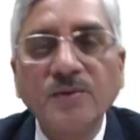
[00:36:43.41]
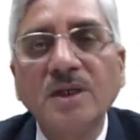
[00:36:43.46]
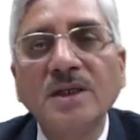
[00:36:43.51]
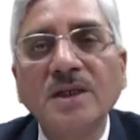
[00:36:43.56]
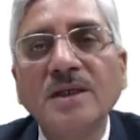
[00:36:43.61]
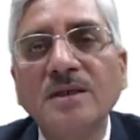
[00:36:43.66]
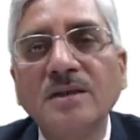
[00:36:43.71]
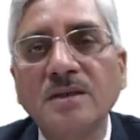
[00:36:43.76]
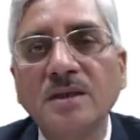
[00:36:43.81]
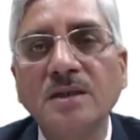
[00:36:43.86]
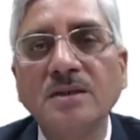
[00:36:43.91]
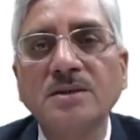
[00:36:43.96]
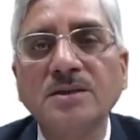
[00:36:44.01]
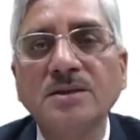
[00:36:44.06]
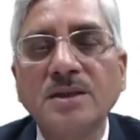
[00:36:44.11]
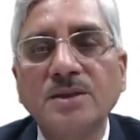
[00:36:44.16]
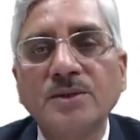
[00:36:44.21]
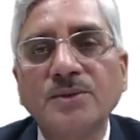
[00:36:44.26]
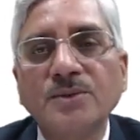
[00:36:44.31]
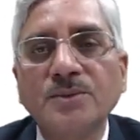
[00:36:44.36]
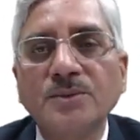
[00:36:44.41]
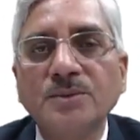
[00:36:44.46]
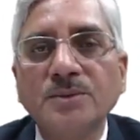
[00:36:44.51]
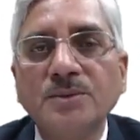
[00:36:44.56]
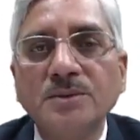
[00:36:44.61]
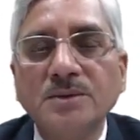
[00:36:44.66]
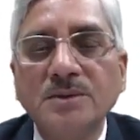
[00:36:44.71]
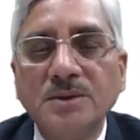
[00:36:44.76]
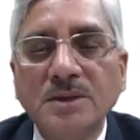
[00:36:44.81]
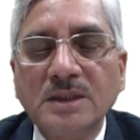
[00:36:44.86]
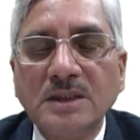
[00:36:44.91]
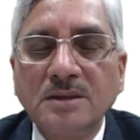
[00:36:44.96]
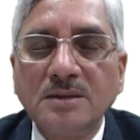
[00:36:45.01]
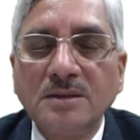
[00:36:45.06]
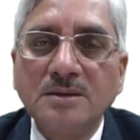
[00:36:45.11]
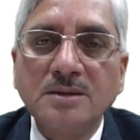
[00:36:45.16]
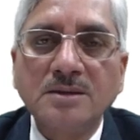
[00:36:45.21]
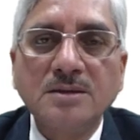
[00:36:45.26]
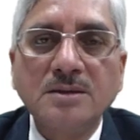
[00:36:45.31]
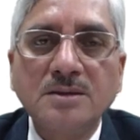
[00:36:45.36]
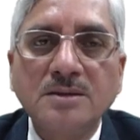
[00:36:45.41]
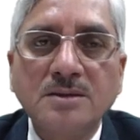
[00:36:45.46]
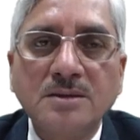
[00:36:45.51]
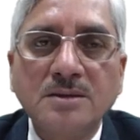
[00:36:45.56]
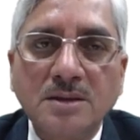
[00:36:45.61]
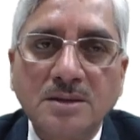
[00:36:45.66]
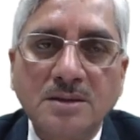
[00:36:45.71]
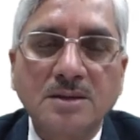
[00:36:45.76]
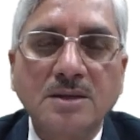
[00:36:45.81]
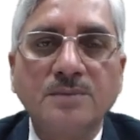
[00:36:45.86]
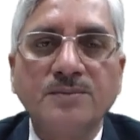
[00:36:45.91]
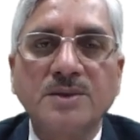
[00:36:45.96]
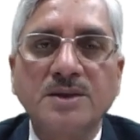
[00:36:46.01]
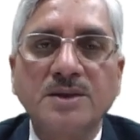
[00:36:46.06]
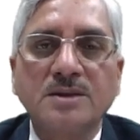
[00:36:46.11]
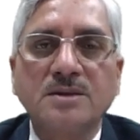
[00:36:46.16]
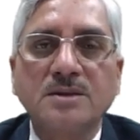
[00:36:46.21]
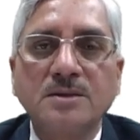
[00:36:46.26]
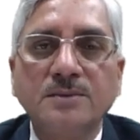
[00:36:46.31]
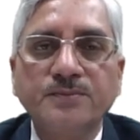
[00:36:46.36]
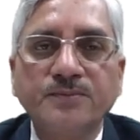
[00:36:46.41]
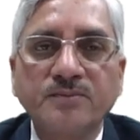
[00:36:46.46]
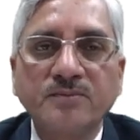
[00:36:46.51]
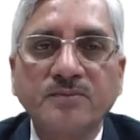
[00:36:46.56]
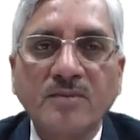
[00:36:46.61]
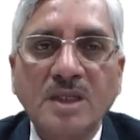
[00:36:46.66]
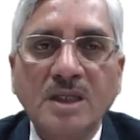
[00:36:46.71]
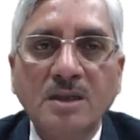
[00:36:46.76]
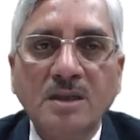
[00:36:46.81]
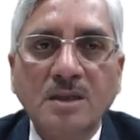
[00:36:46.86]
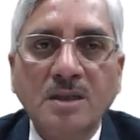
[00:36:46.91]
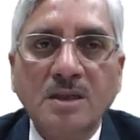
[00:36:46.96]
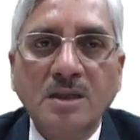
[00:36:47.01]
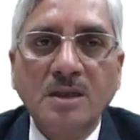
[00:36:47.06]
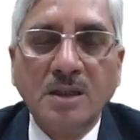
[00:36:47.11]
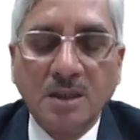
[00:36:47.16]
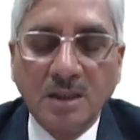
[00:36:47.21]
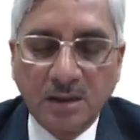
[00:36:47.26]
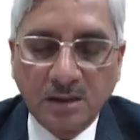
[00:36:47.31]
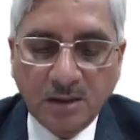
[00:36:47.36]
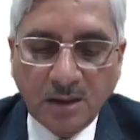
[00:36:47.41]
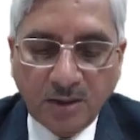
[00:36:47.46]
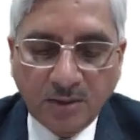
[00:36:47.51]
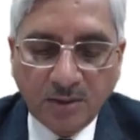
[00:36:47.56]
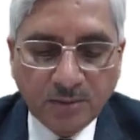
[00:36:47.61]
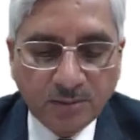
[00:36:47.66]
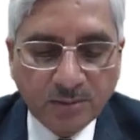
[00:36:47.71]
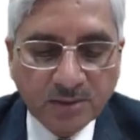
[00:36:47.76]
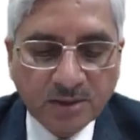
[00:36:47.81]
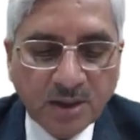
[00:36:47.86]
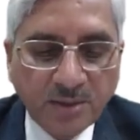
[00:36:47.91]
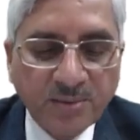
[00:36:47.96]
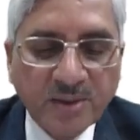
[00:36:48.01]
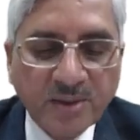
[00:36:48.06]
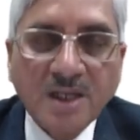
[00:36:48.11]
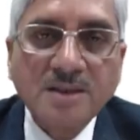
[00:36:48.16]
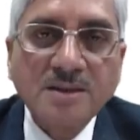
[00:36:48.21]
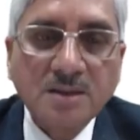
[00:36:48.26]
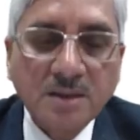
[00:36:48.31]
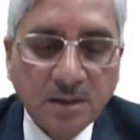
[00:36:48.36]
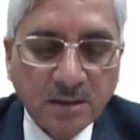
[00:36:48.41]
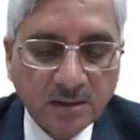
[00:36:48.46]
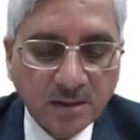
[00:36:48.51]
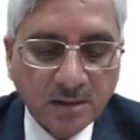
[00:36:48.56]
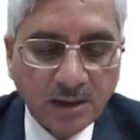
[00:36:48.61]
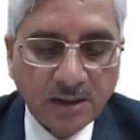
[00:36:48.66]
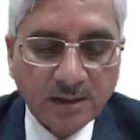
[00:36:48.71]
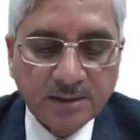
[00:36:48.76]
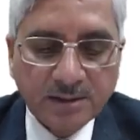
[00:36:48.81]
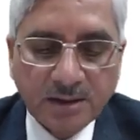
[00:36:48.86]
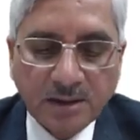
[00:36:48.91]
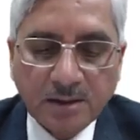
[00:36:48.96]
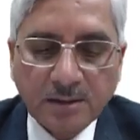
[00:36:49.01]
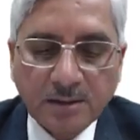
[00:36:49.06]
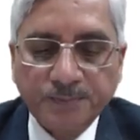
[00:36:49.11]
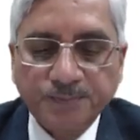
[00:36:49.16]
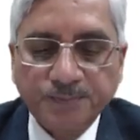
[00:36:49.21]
1 and transient 2, this is established. Now summarizing the lecture,